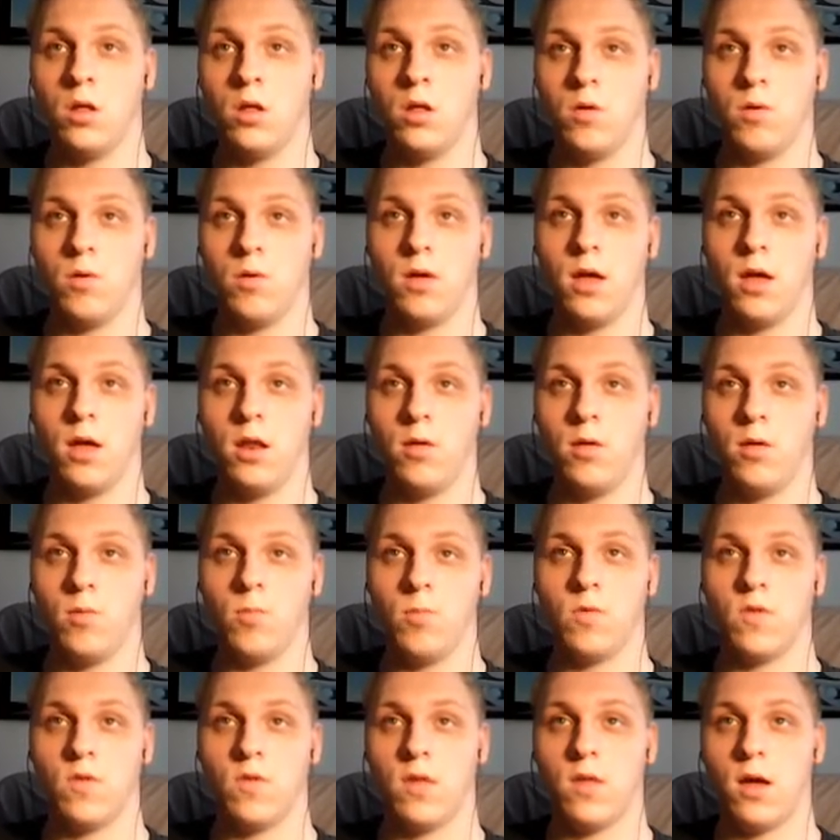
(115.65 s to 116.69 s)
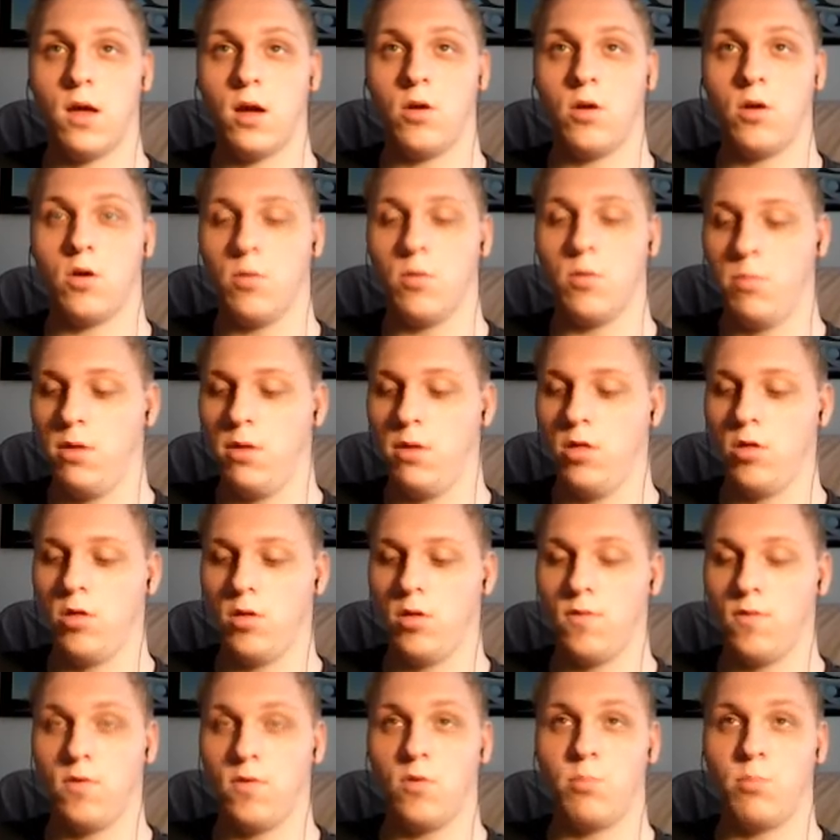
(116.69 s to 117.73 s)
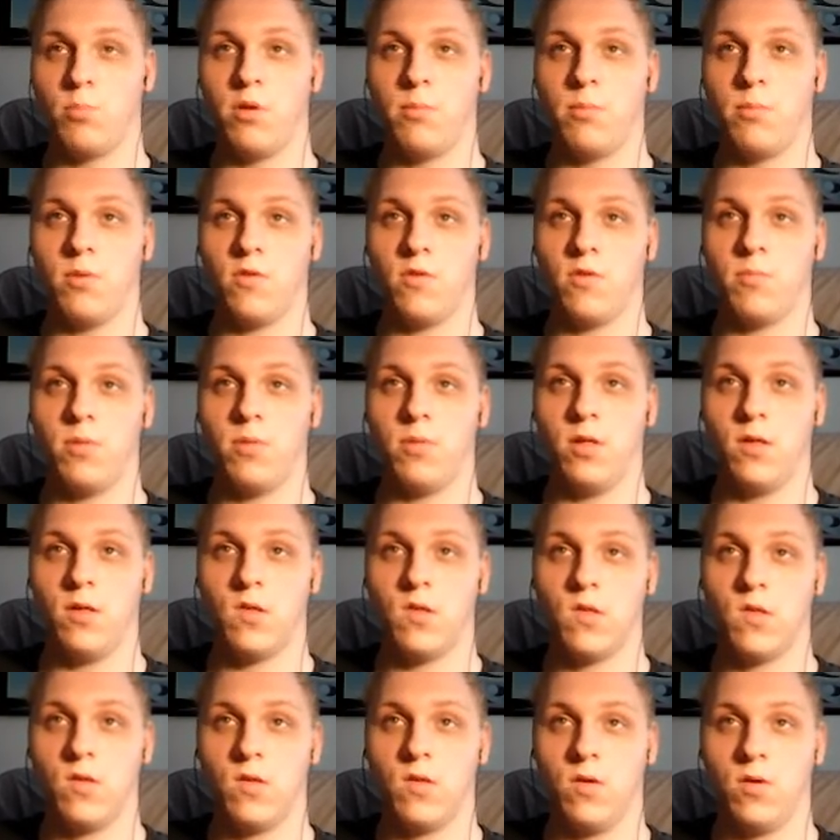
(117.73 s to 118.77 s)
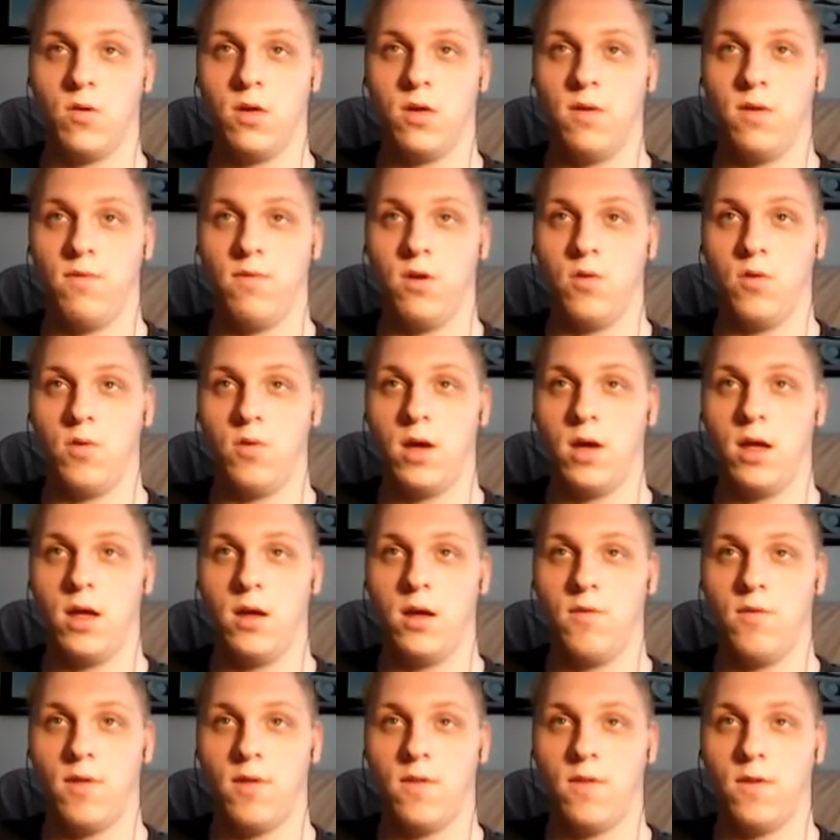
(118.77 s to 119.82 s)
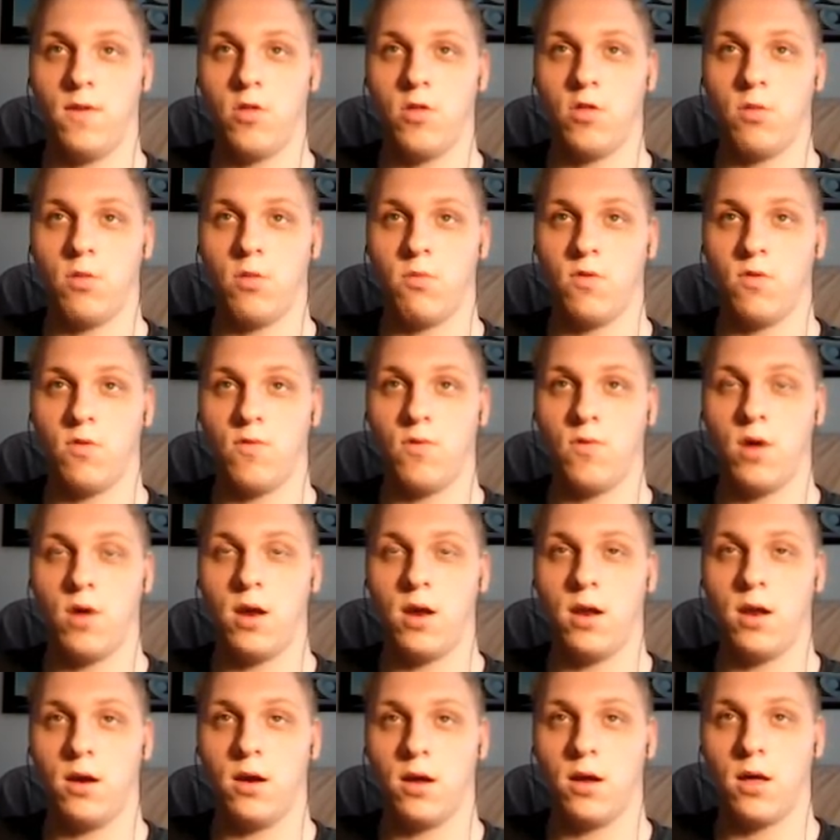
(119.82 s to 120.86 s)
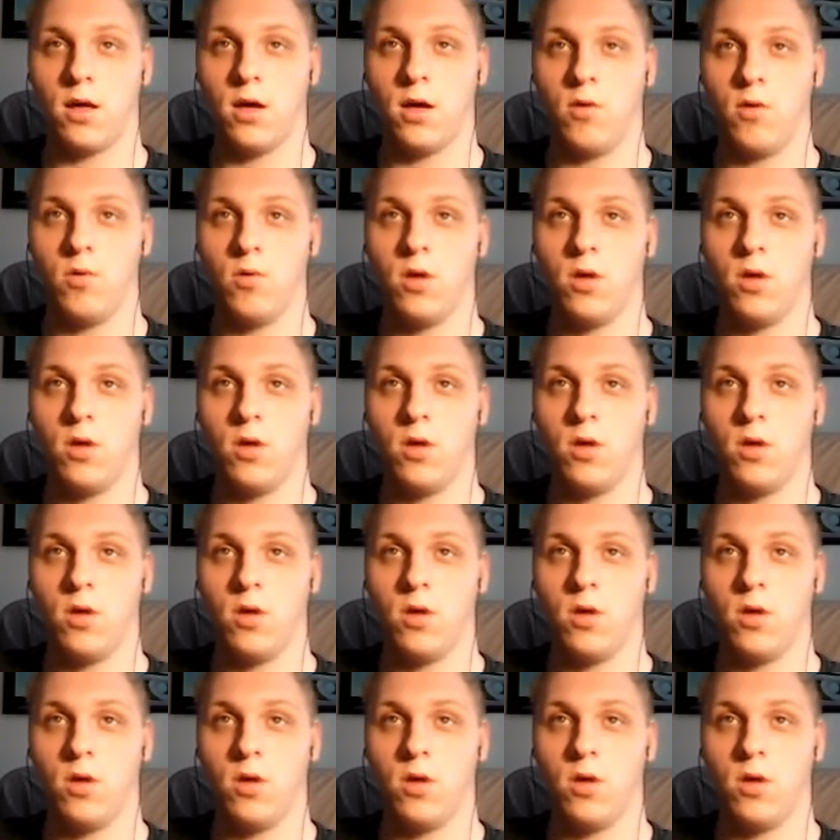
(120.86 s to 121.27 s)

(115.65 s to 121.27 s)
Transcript: can use the auto completion of Notepad++ to give you a advantage in terms of writing the code,